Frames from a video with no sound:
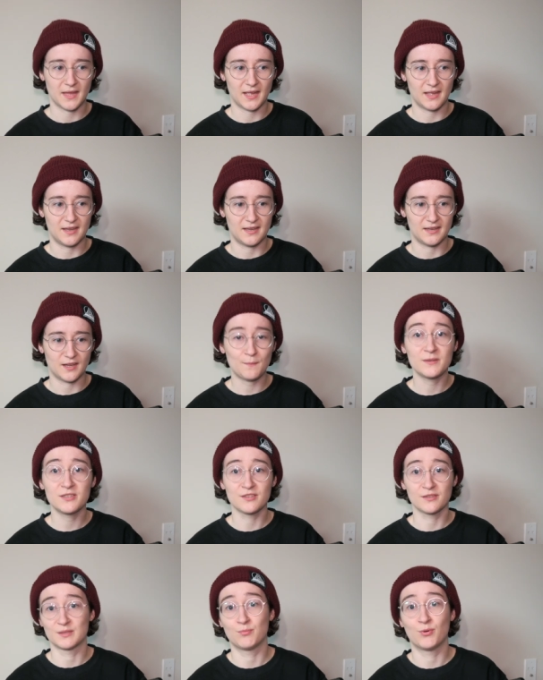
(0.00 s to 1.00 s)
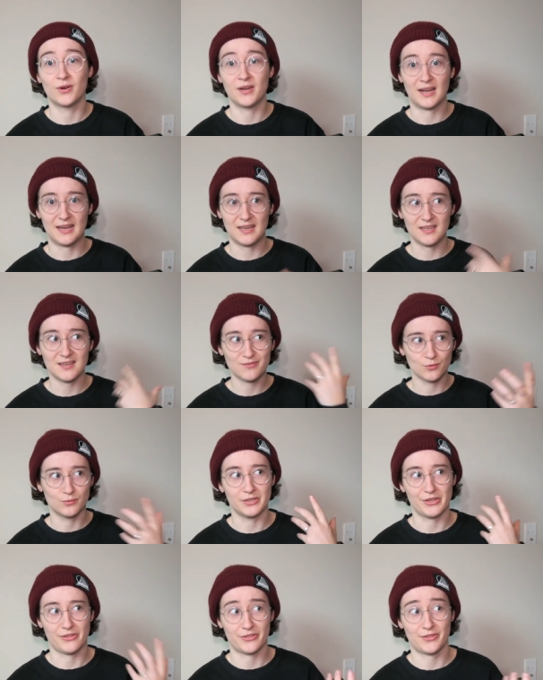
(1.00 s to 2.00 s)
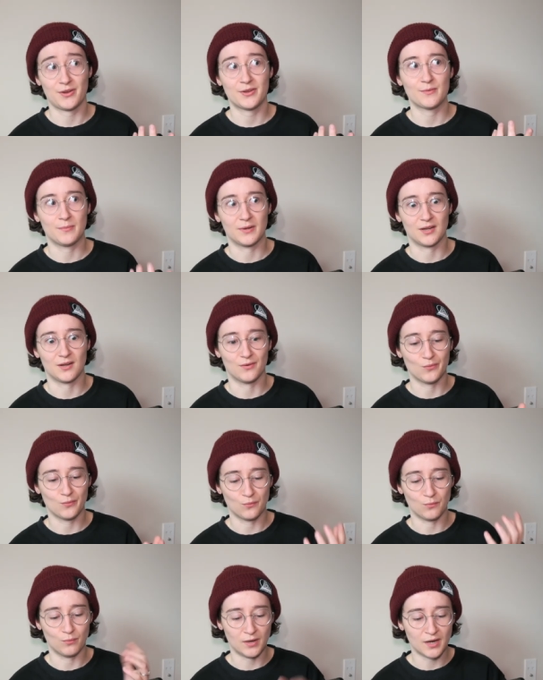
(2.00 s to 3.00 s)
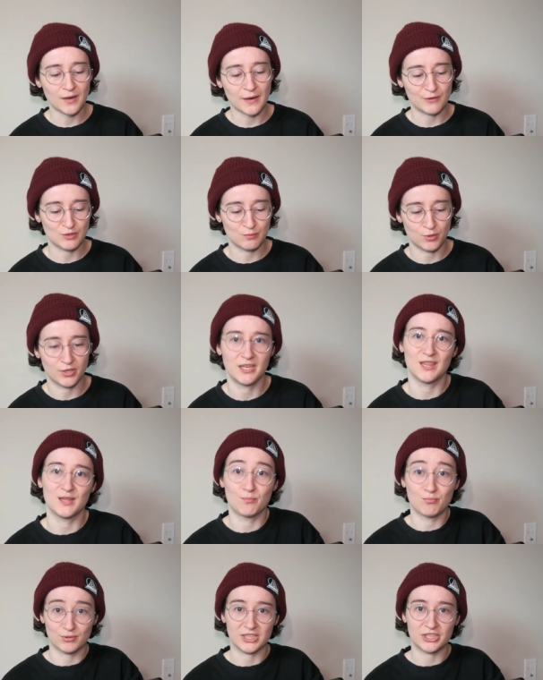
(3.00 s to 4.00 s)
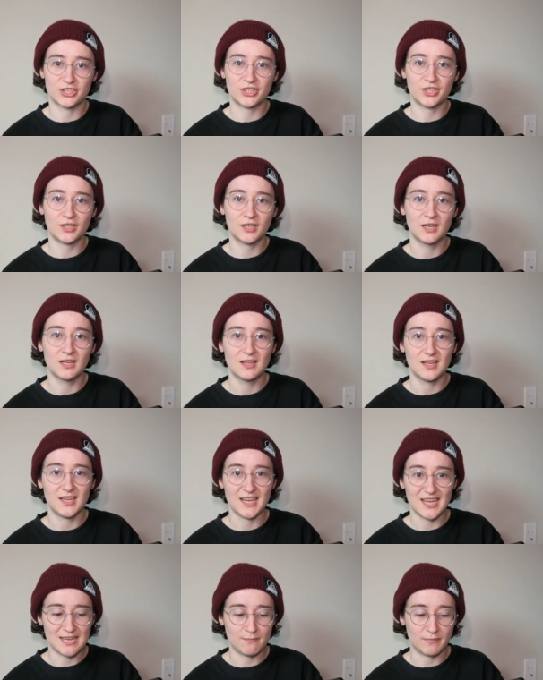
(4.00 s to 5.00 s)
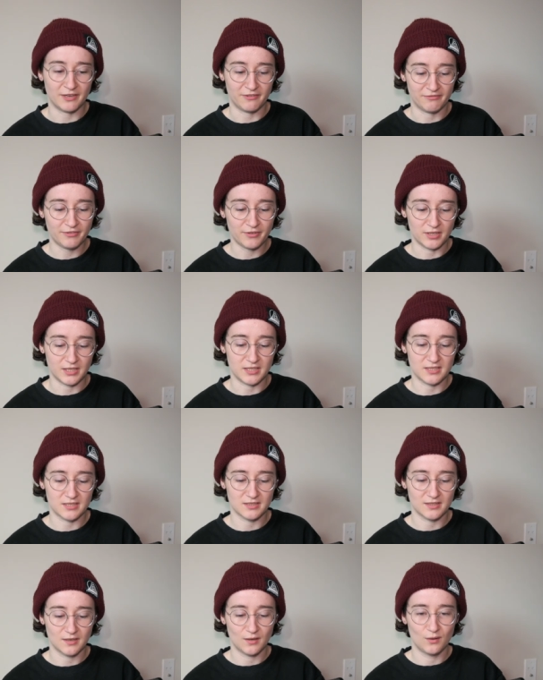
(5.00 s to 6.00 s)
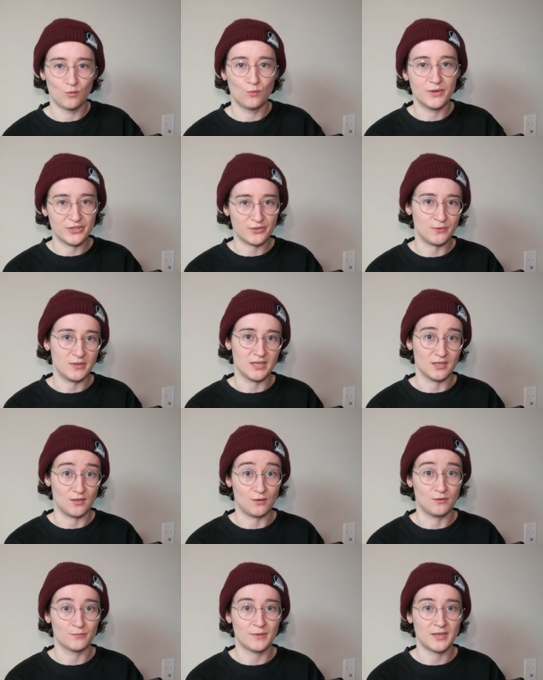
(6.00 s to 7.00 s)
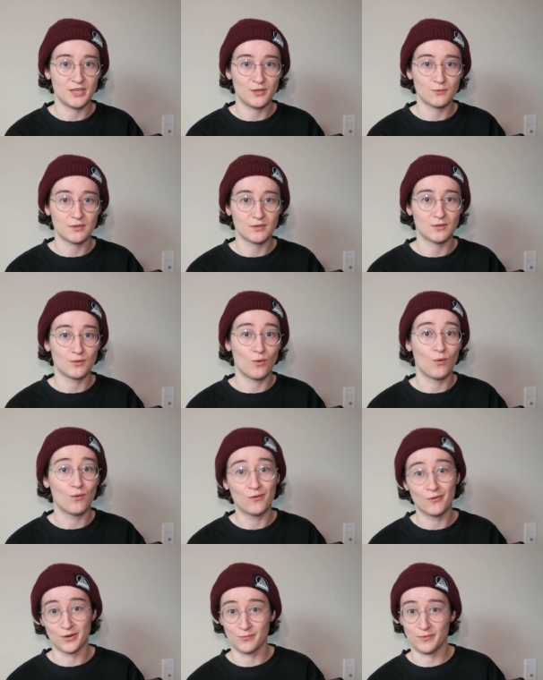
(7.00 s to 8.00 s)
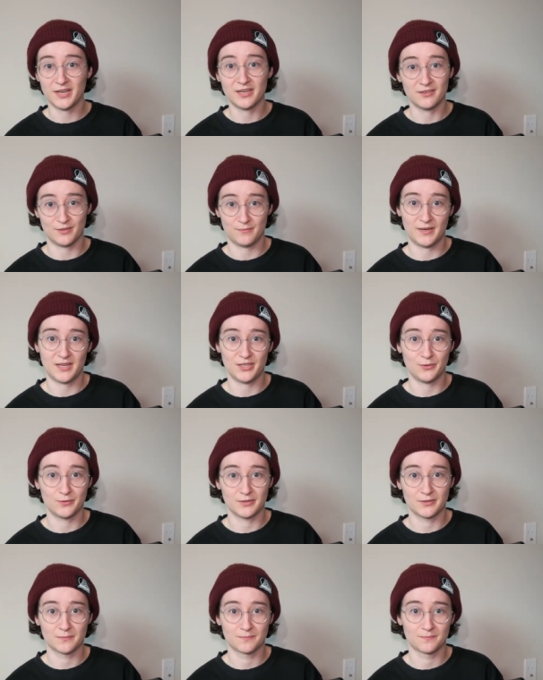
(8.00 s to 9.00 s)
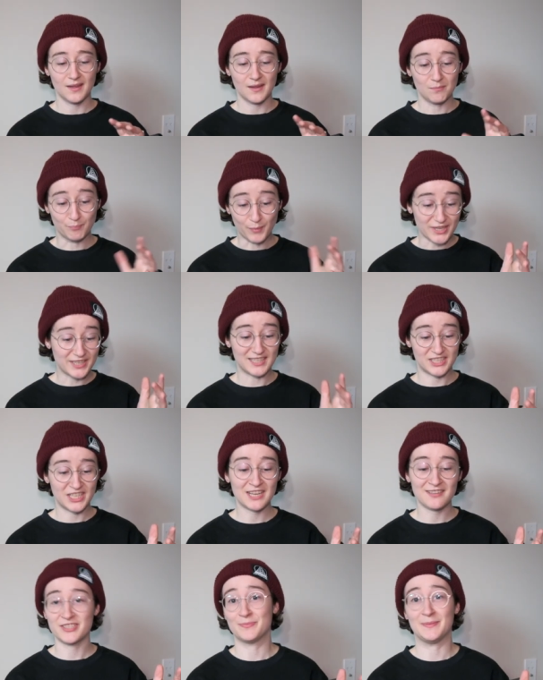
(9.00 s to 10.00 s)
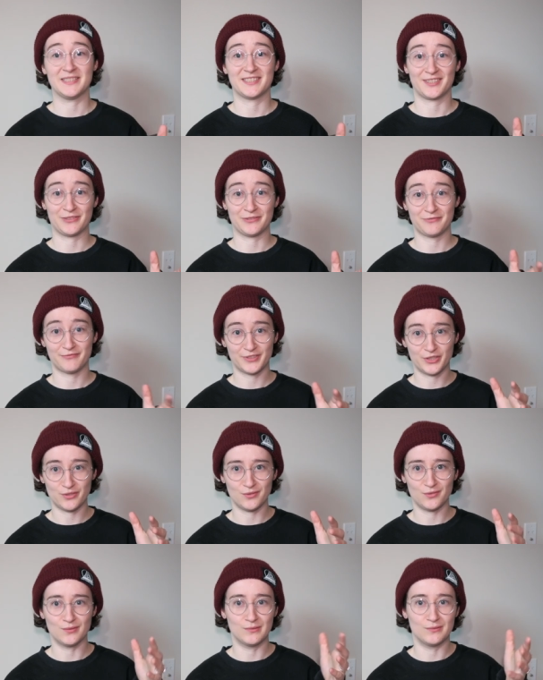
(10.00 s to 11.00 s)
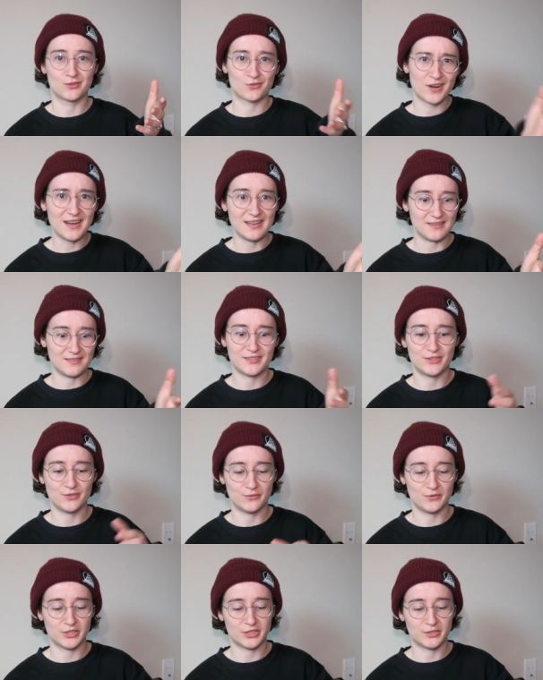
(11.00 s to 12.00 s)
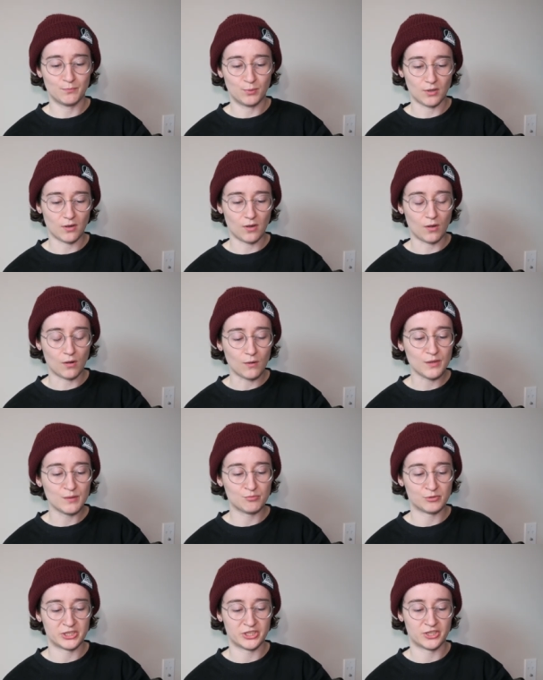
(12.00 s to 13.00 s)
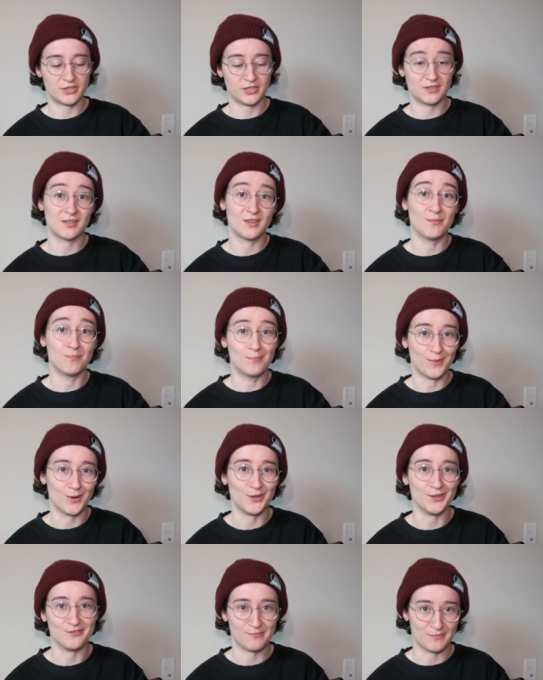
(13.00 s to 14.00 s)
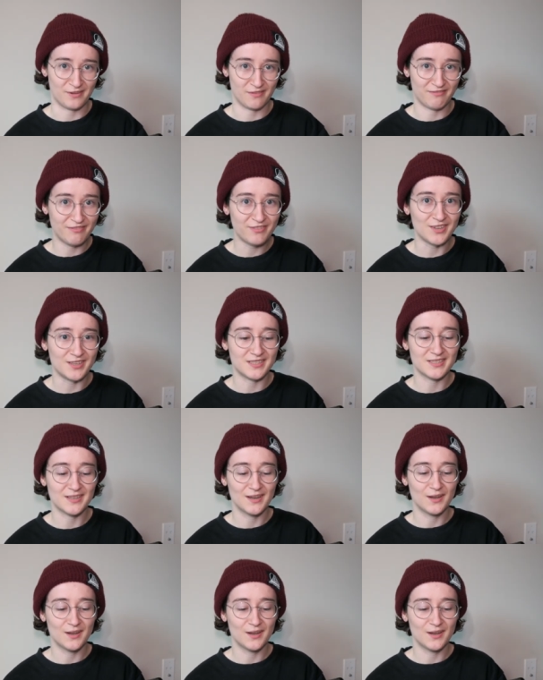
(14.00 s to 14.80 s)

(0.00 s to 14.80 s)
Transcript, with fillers: and up until this point, I had never really thought about where I was putting the pressure in my foot when doing a nose manual or a regular manual. But I challenged myself to try it, to just put all the pressure into the ball of my foot